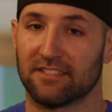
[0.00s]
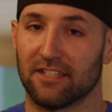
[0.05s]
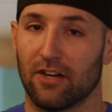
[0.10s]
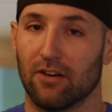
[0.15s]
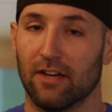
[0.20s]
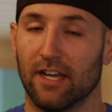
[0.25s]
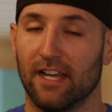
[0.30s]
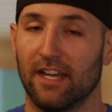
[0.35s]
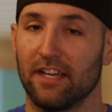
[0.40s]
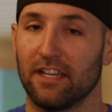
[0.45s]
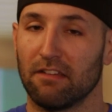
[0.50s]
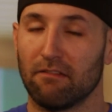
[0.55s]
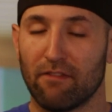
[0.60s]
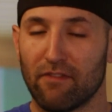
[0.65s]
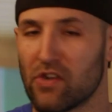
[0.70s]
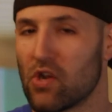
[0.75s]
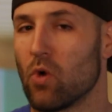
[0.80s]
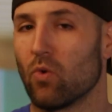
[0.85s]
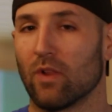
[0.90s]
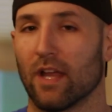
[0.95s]
So even
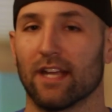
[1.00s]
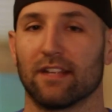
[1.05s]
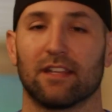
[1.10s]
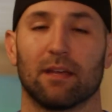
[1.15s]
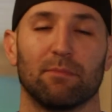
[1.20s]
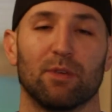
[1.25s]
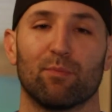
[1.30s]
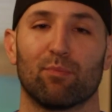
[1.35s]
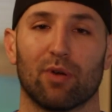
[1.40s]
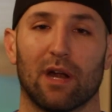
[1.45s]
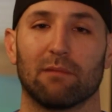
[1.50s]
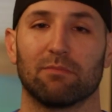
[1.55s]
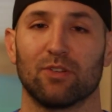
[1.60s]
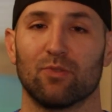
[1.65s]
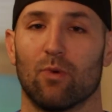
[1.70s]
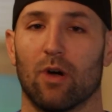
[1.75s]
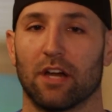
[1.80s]
if you don't like them, you probably